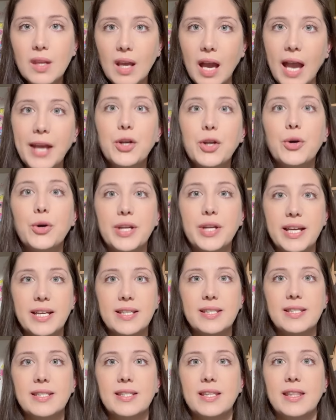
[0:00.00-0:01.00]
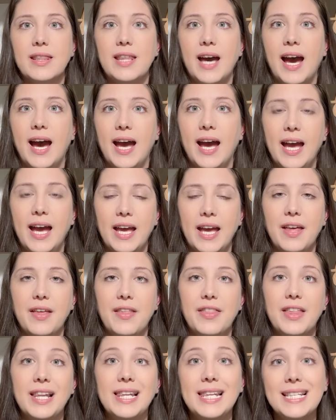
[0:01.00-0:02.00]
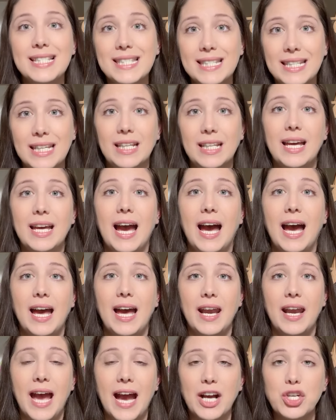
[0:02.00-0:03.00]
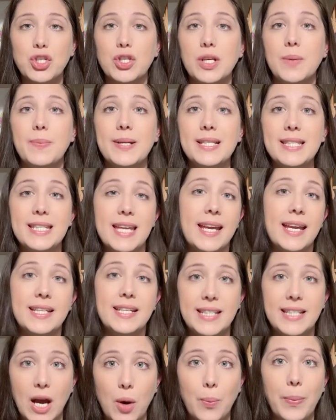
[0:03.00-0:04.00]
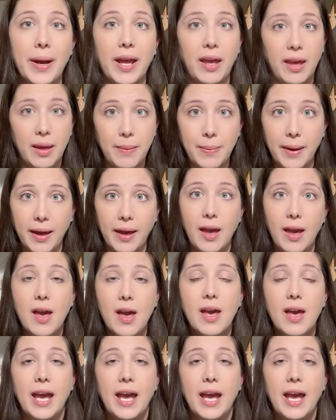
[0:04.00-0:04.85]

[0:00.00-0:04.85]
I noticed that the listing had actually been taken down by eBay,